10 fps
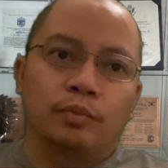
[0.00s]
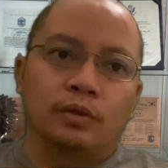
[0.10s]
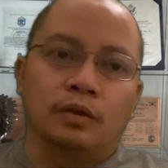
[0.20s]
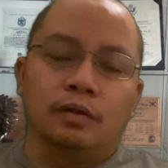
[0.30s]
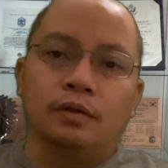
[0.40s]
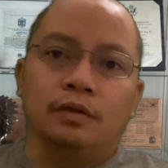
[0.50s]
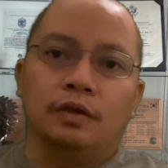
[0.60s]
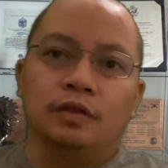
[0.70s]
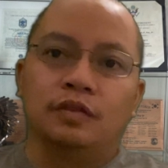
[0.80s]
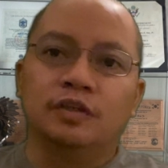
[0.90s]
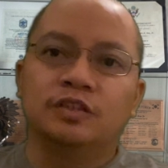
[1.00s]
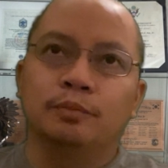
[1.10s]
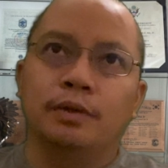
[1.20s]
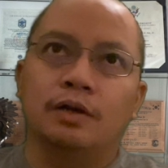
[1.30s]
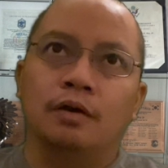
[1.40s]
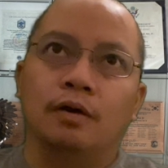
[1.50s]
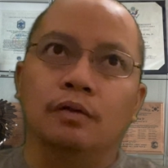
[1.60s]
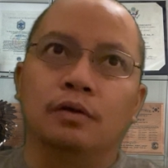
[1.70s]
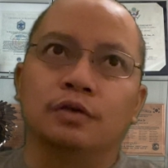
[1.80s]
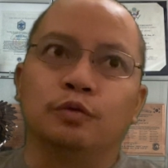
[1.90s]
It doesn't matter how
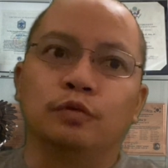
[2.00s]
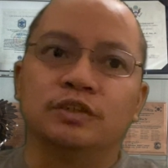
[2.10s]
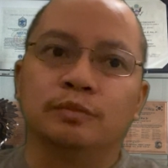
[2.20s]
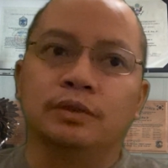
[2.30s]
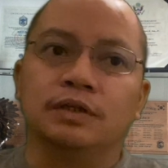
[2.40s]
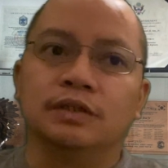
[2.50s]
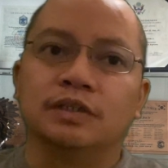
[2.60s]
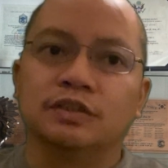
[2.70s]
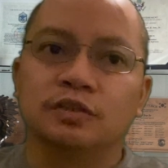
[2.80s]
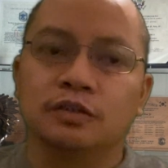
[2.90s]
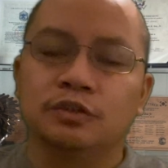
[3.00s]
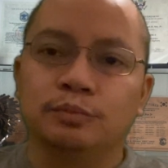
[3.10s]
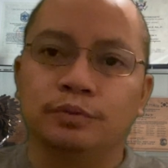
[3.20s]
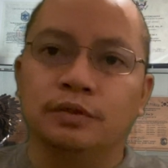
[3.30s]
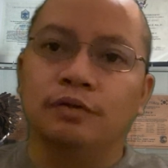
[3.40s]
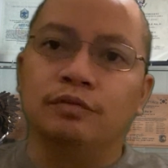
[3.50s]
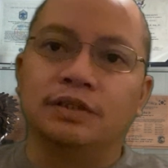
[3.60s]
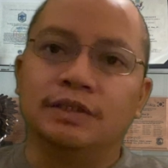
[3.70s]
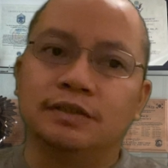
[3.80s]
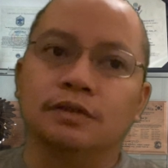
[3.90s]
long your resume is as long as you put every
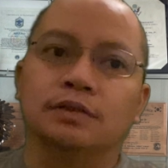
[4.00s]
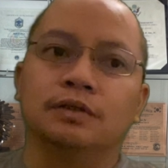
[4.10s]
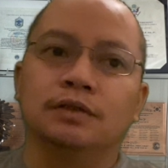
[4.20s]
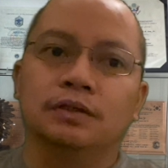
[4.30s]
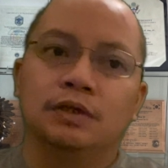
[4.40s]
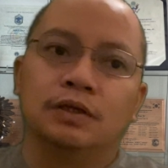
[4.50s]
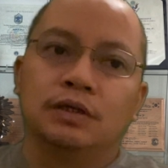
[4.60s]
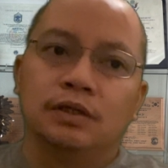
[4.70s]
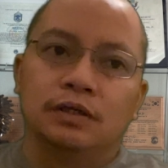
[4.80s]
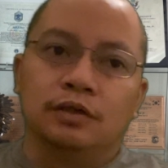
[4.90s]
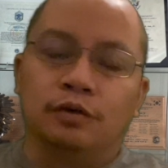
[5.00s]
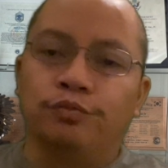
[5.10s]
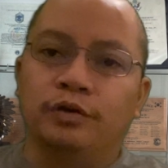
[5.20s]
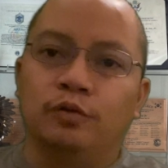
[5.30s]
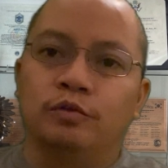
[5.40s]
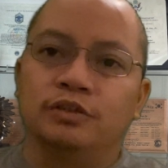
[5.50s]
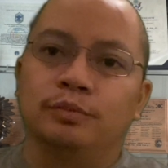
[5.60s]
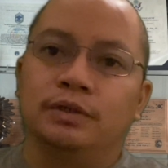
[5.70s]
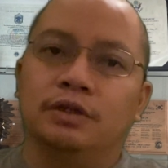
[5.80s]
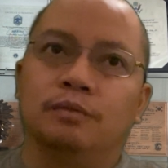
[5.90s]
detail in it. A federal
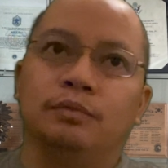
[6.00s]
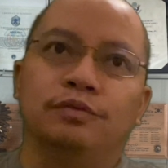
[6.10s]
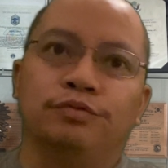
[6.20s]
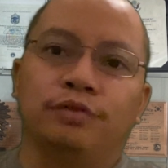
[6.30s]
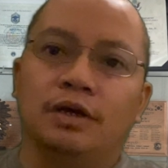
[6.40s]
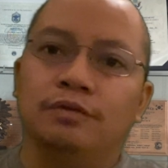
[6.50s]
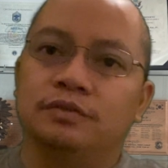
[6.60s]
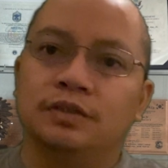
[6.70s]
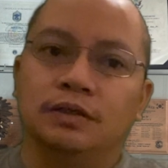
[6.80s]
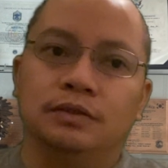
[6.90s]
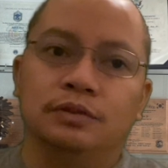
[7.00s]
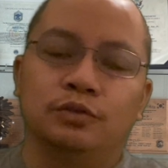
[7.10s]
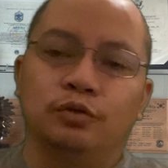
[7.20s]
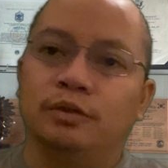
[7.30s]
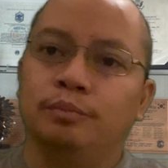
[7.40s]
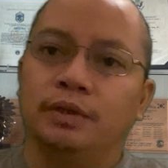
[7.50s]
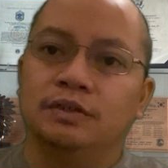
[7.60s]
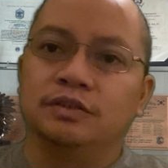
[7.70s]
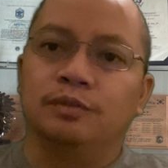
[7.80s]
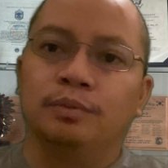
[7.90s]
resume can be 5, 10, 20
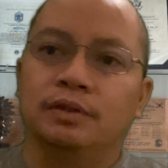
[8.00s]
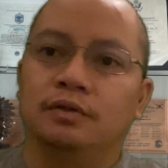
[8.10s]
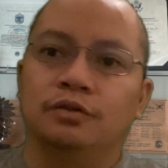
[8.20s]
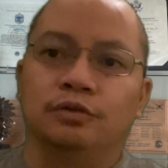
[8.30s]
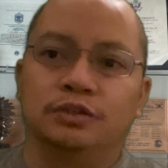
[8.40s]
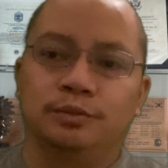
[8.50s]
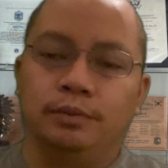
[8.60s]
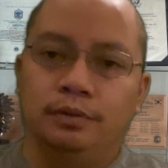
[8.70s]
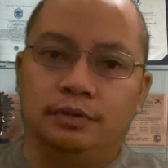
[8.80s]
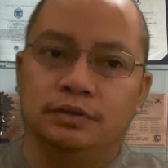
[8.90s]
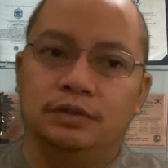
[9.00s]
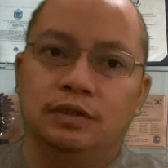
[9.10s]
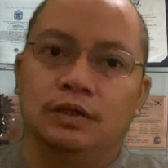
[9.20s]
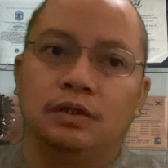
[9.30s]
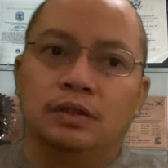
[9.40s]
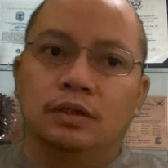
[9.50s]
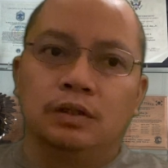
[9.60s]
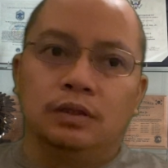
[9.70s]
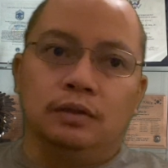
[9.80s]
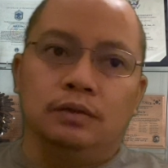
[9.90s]
pages depending on your experience,
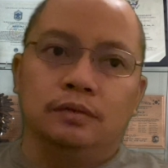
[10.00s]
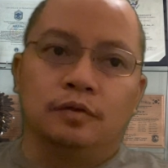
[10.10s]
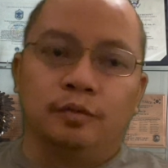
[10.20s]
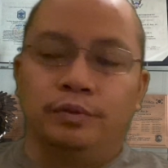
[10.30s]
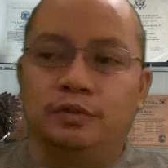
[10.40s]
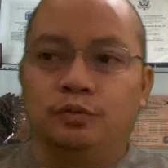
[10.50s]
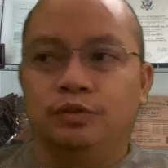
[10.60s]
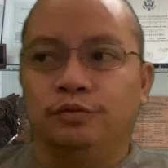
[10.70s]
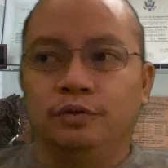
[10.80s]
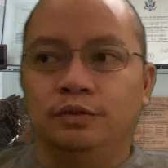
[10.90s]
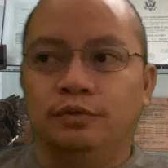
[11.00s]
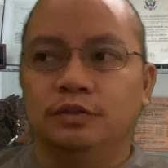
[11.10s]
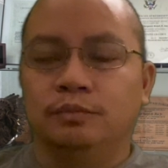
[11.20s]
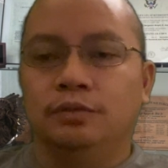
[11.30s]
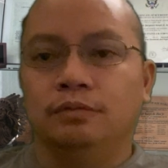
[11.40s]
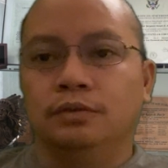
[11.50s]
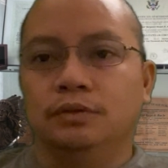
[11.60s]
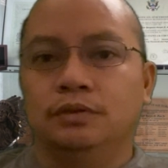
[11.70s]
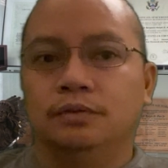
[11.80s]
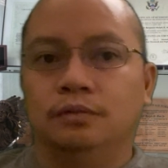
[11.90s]
compared to a civilian resume where
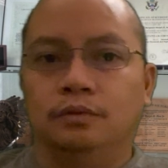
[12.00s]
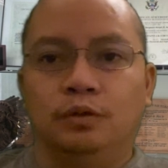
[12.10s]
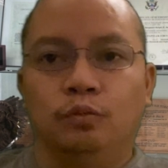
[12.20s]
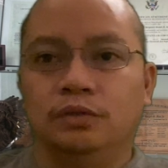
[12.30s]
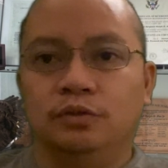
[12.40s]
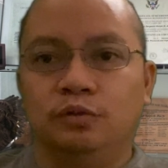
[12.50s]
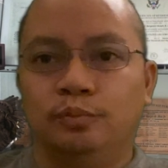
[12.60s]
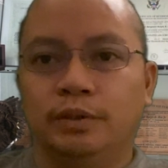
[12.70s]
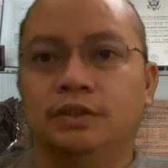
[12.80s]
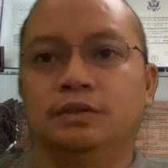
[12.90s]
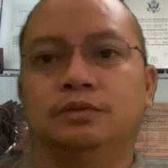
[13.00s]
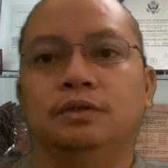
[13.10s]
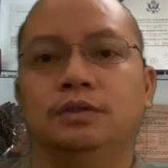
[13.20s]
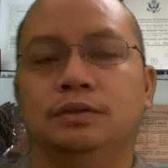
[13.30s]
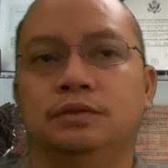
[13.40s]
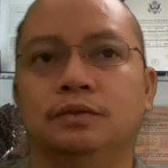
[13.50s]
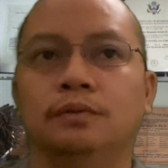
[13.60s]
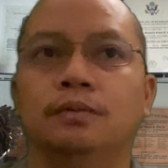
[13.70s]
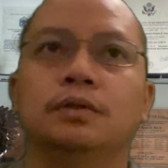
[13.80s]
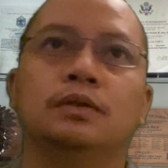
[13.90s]
it's only 1 to 2 pages, right? So